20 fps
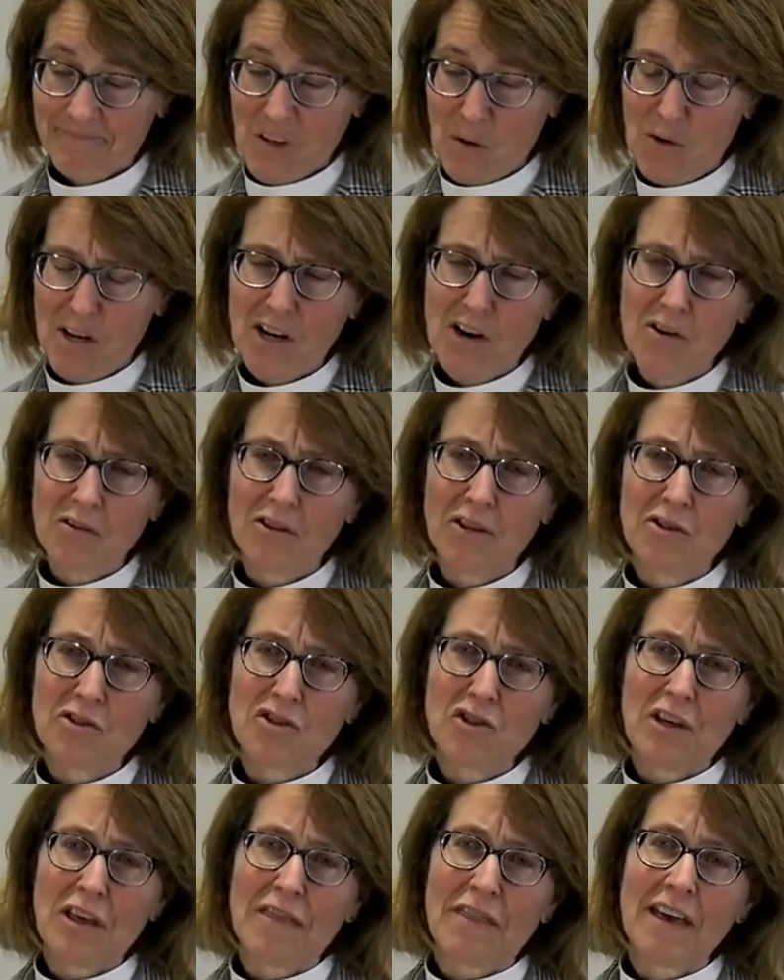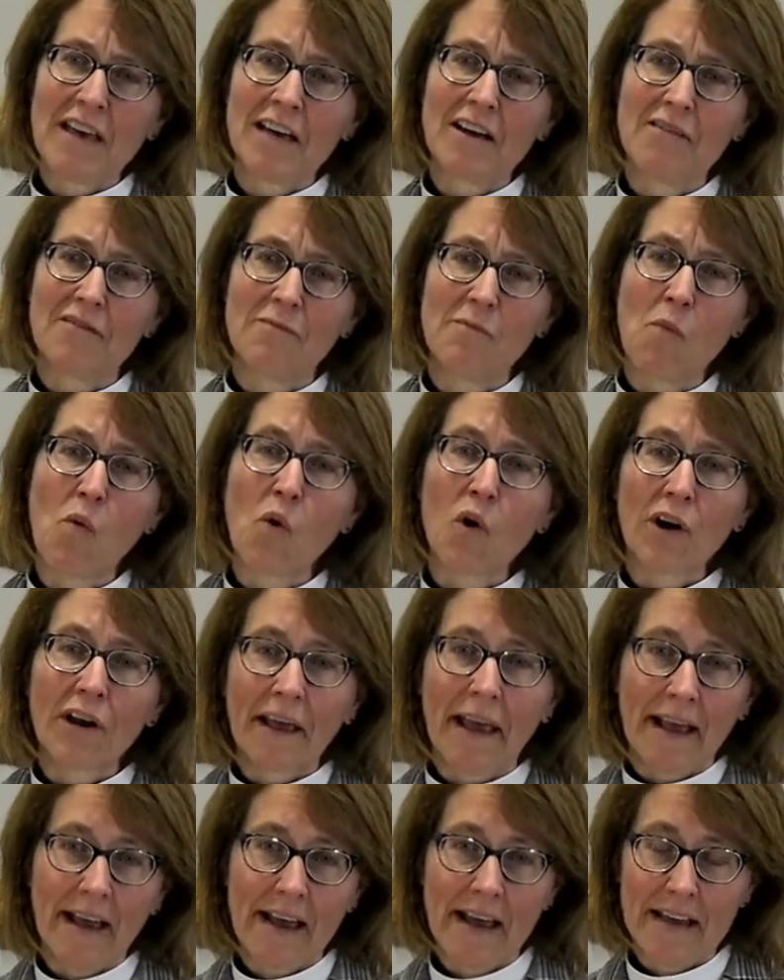We don't usually think of mourning